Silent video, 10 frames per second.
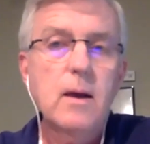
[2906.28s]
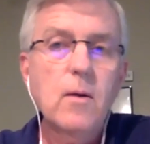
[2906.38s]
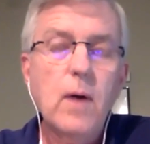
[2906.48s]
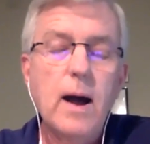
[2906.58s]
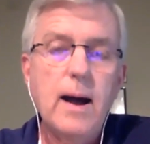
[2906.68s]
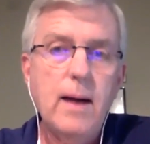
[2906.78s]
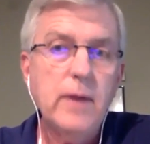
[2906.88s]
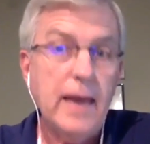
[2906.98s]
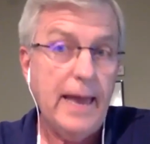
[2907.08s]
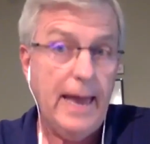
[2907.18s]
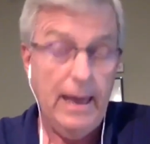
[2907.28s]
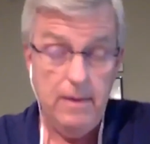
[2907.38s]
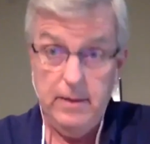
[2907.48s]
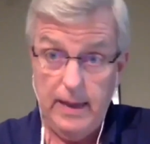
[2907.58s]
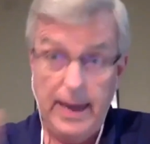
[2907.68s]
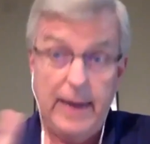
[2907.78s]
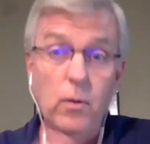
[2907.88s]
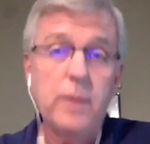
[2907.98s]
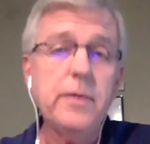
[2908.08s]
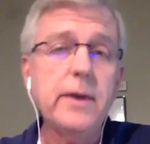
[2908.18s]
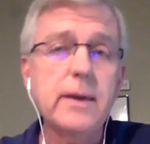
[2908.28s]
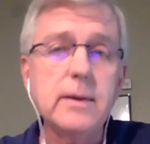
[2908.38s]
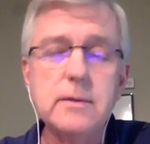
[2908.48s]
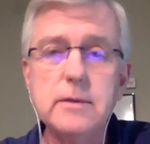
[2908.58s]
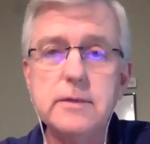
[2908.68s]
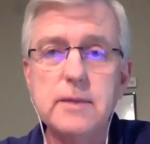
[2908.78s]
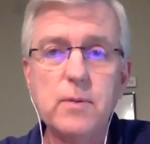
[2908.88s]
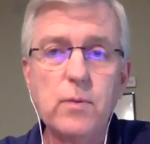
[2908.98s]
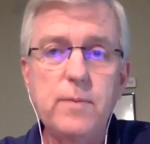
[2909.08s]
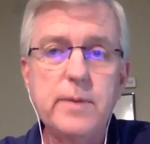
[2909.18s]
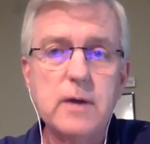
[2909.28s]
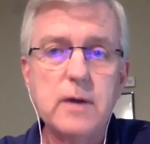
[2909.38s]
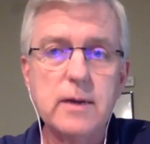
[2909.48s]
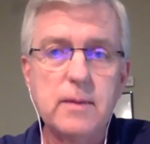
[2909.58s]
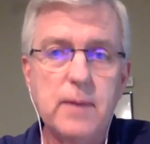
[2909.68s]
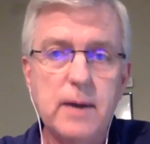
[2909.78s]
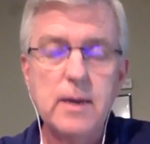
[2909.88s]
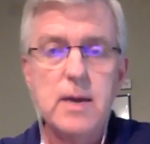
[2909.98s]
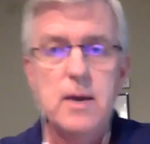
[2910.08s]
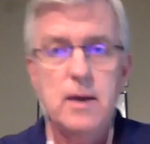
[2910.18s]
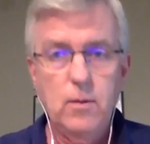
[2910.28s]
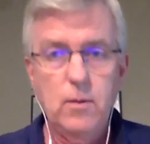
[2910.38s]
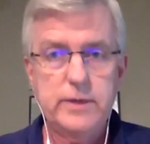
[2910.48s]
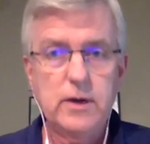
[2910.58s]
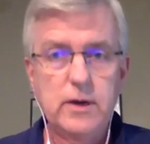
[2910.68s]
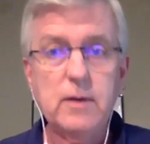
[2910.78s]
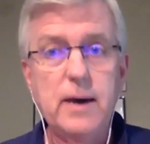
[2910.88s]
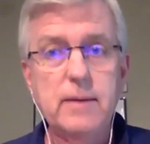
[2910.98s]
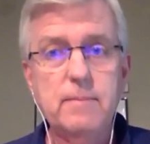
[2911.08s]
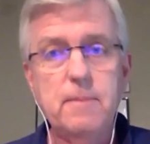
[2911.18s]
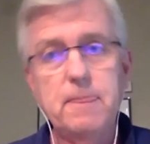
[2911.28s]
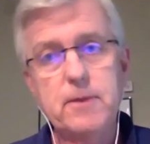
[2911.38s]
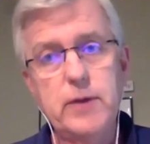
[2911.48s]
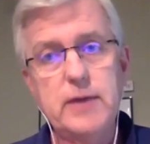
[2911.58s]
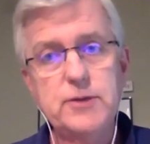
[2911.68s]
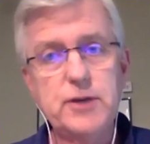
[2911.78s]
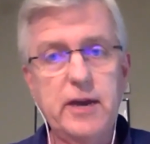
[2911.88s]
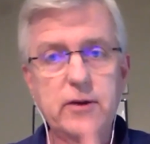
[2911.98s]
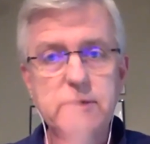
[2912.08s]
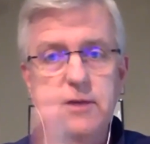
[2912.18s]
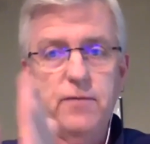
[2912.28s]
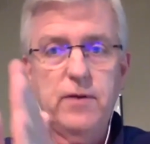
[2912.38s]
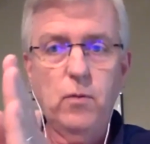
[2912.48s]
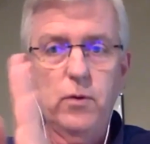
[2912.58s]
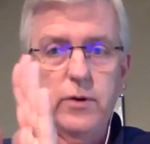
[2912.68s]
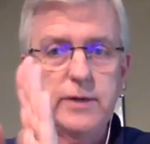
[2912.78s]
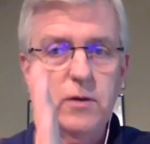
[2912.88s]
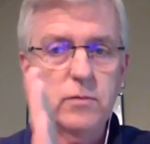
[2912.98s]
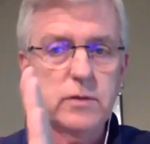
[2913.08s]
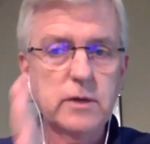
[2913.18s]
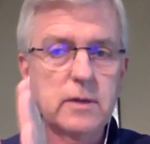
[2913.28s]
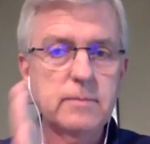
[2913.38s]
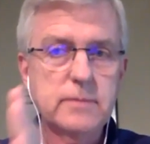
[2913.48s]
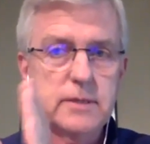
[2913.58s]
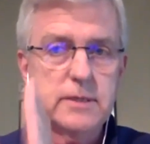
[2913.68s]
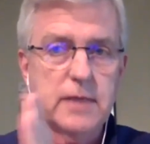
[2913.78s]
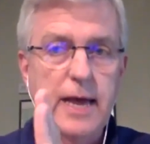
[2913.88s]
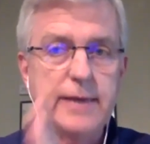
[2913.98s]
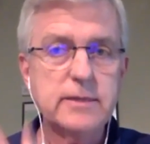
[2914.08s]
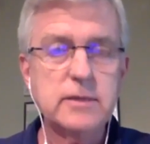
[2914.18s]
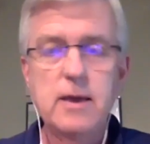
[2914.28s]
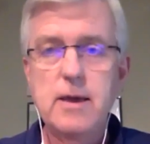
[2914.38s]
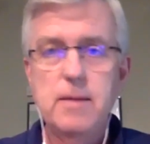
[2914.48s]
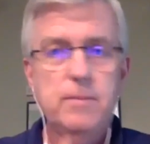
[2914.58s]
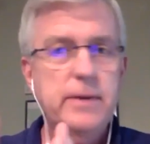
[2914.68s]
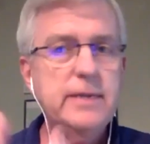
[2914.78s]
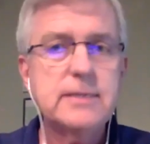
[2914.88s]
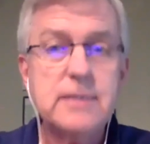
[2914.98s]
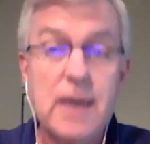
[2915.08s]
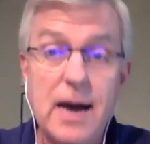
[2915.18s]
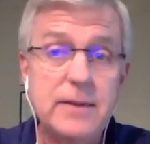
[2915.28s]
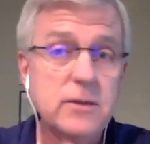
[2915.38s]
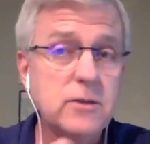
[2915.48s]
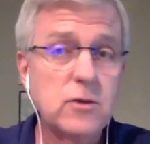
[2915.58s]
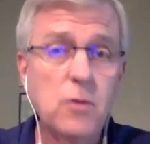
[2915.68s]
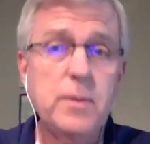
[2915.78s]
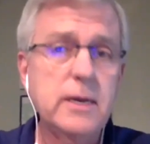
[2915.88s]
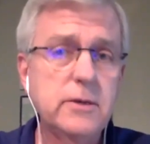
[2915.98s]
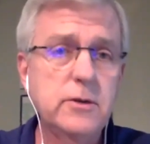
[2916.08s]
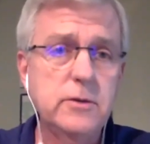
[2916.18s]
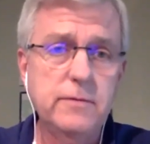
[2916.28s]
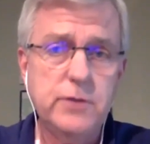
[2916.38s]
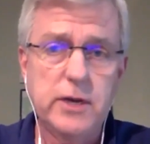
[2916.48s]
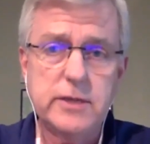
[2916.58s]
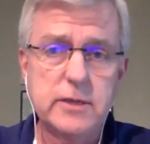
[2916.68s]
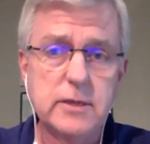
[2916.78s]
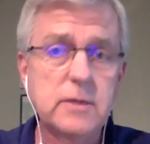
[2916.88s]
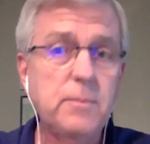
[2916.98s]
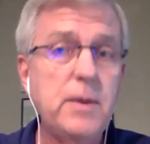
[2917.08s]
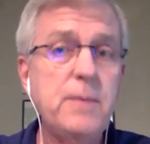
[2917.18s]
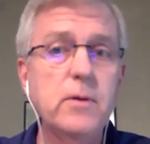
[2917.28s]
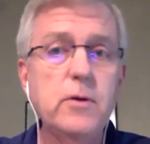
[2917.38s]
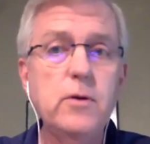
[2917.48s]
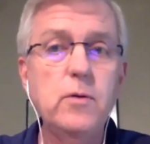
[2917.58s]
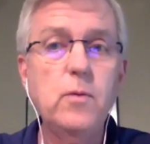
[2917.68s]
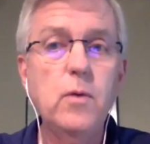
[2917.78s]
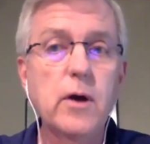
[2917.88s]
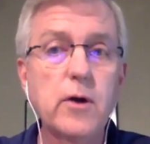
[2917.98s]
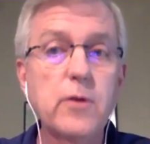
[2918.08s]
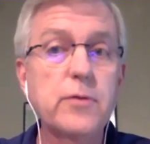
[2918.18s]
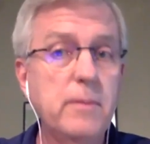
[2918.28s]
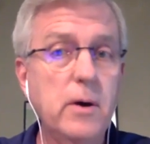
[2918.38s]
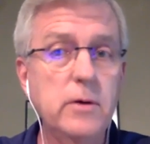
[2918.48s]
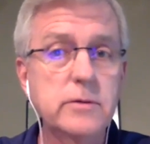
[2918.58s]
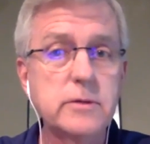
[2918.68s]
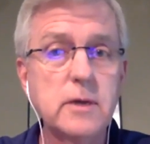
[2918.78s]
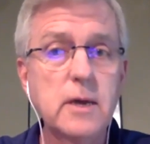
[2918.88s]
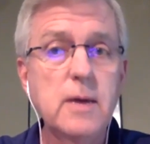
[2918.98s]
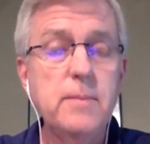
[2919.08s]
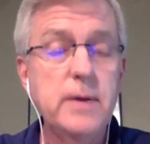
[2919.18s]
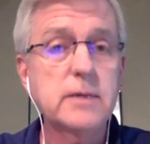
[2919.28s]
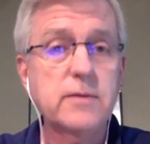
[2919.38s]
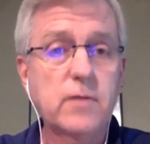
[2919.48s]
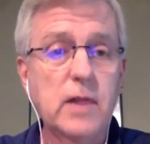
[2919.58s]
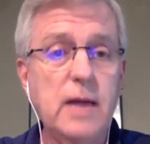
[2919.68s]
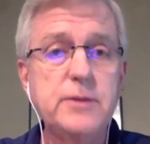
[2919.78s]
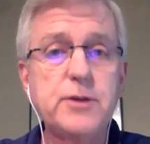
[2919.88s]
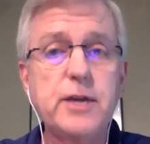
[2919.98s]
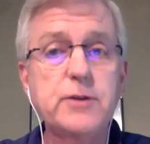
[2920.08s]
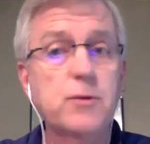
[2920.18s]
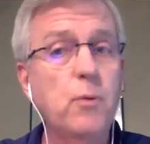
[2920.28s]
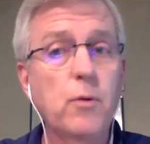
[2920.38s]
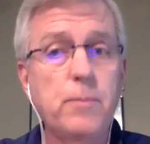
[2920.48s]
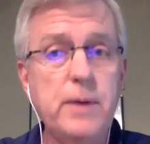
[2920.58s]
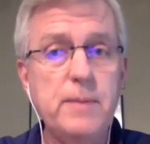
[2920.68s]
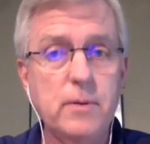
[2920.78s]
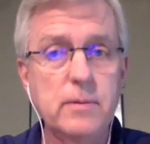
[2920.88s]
I want to add one thing to something we've been talking about. We talk about creation care as if it were its own little slice, but it's tied to so many issues of justice. The people who will hurt the most because of climate change are poor people.